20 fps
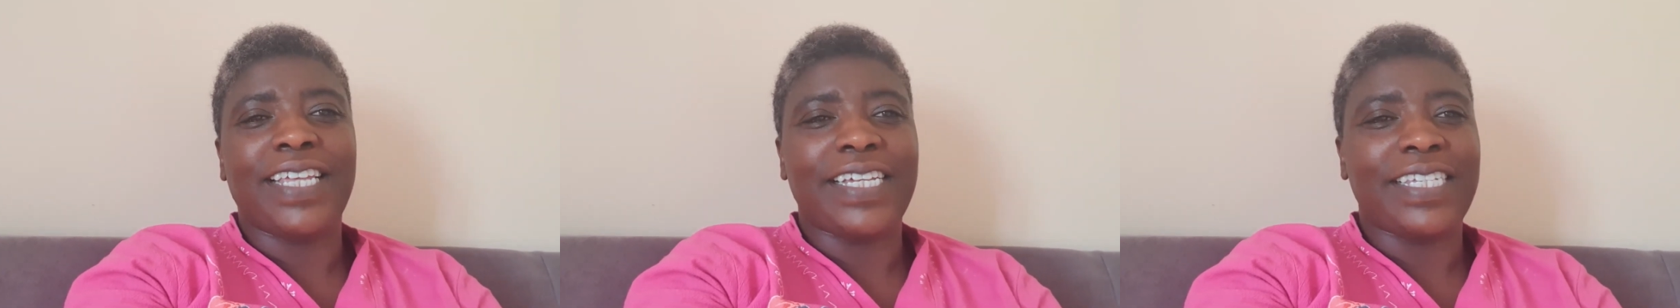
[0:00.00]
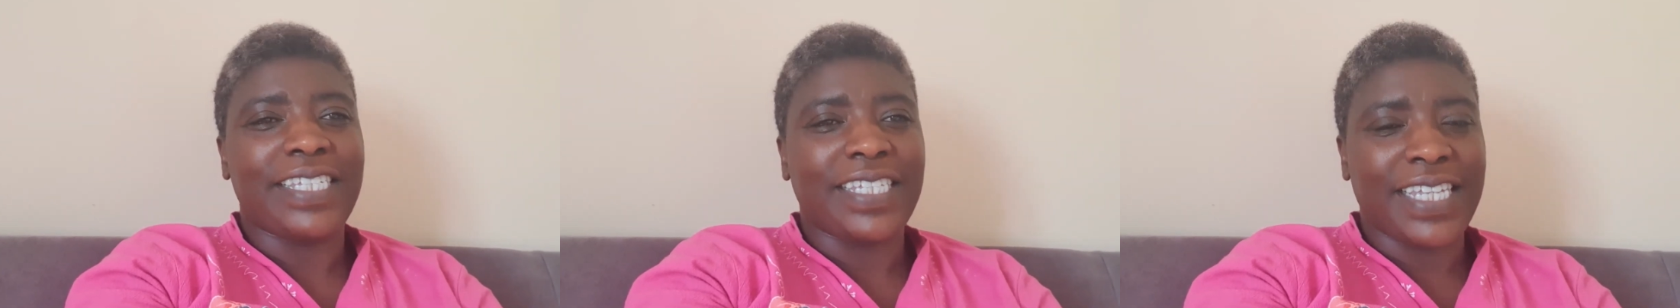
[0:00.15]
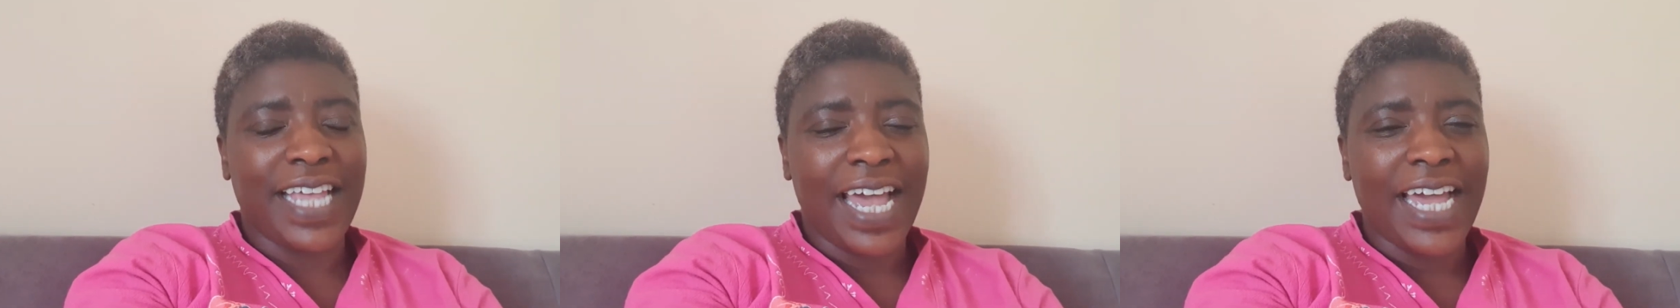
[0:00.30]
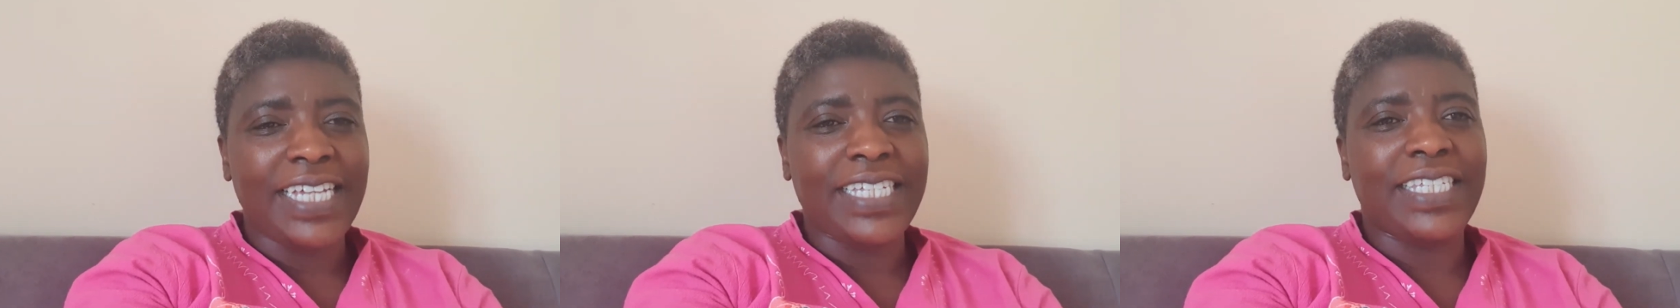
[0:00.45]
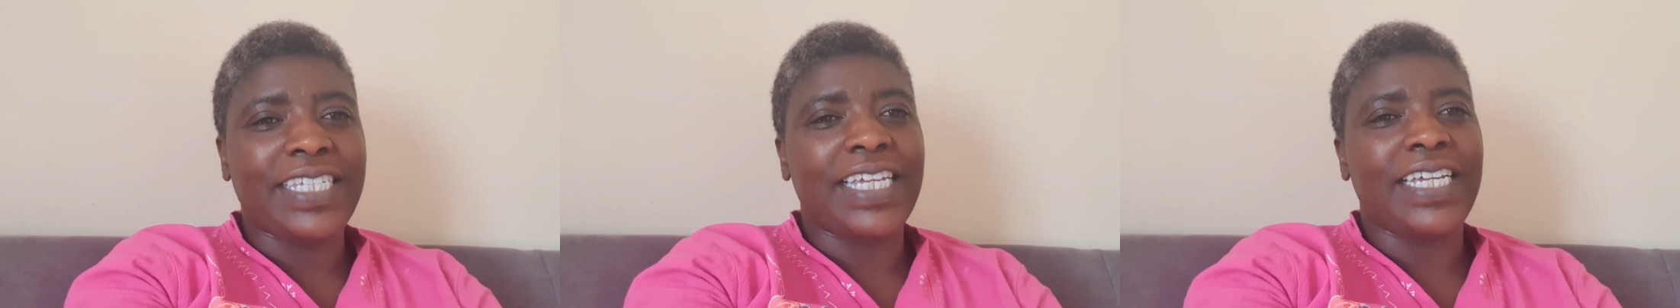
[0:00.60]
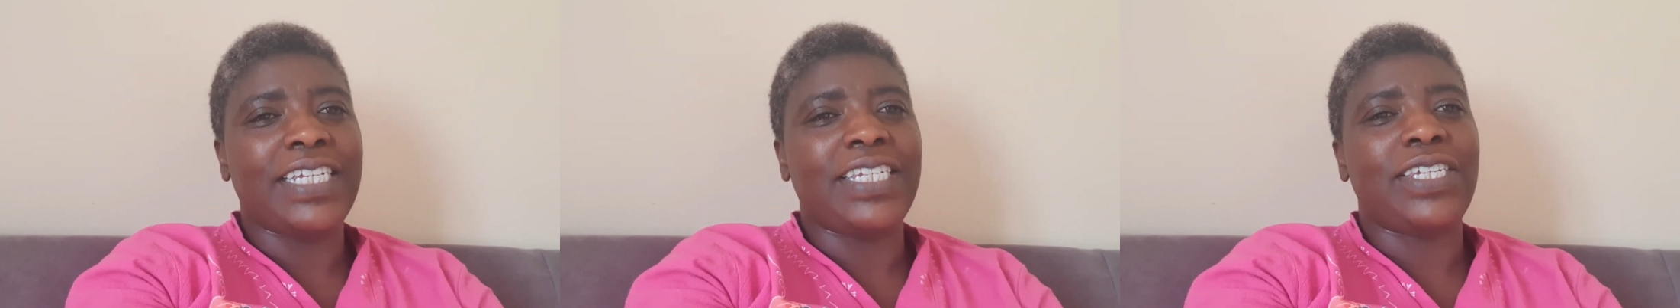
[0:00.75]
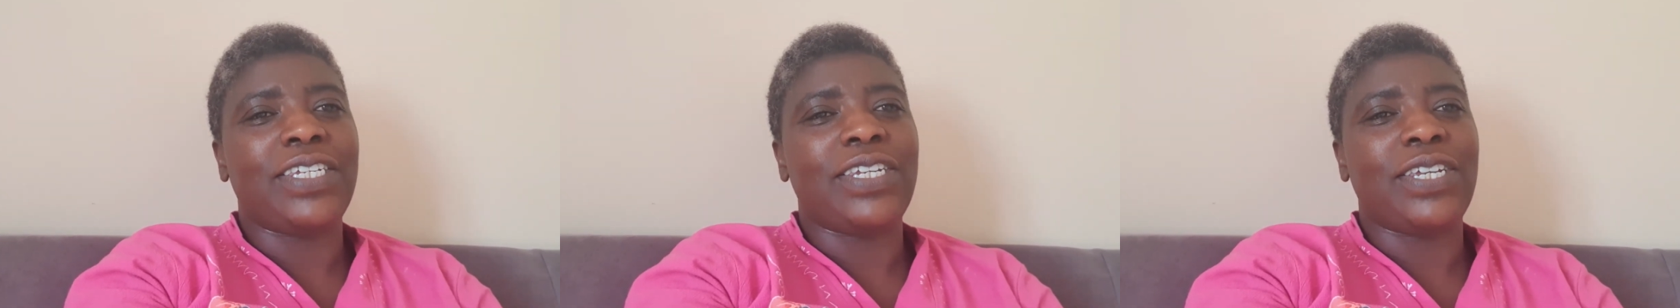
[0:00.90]

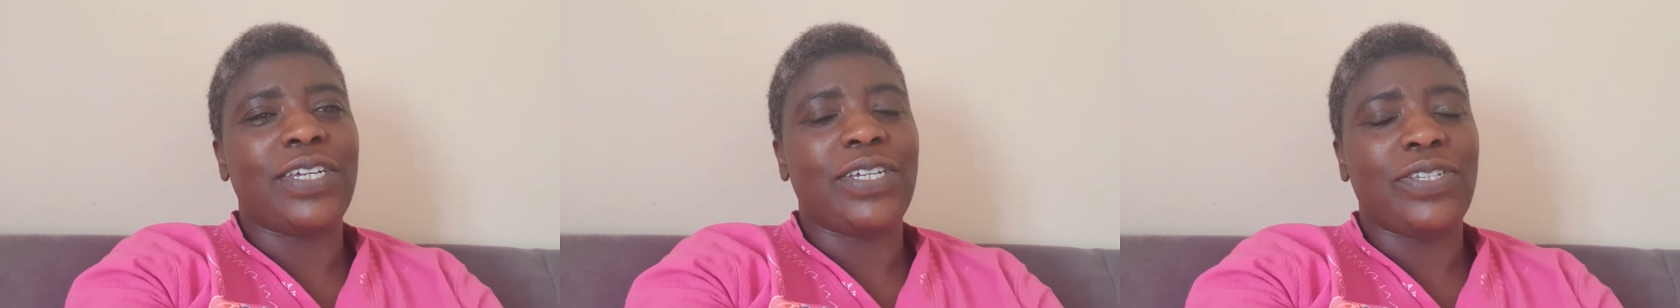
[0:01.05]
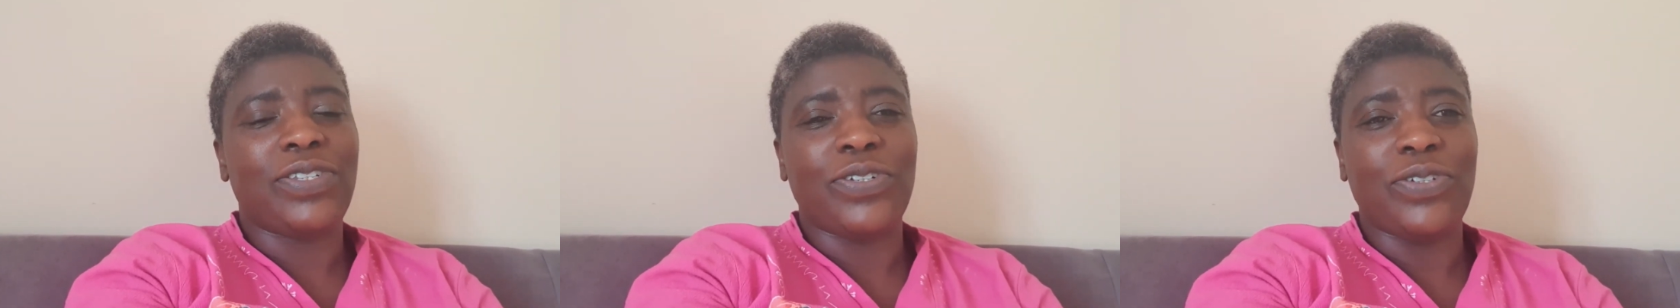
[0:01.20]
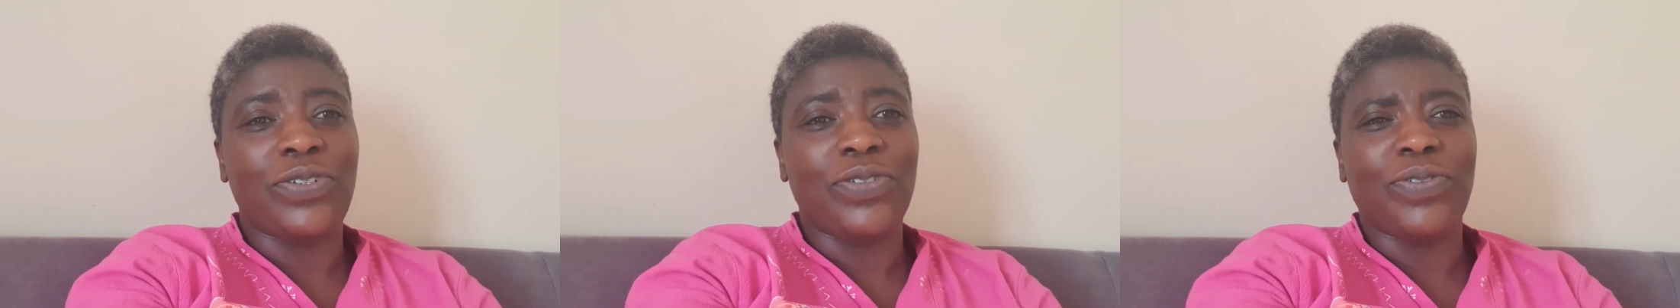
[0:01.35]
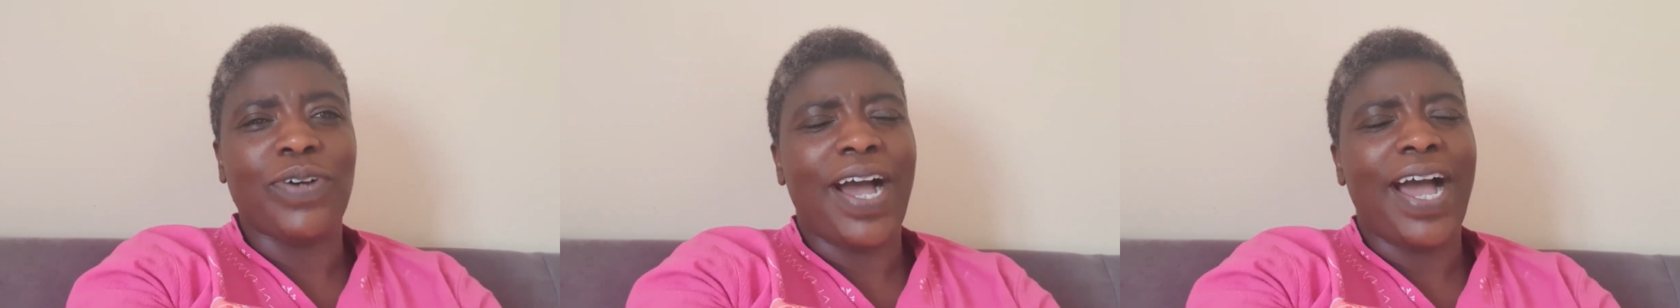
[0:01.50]
excited to do.